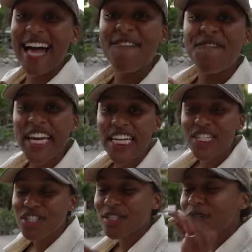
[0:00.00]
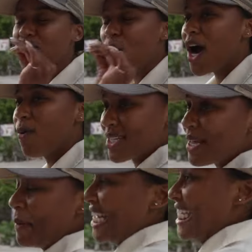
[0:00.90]
That fish
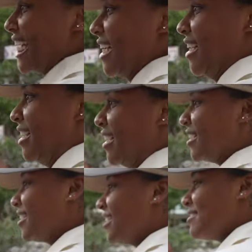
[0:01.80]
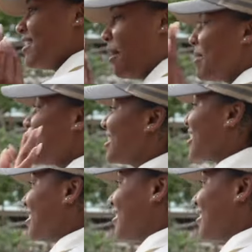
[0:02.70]
was amazing. Amazing.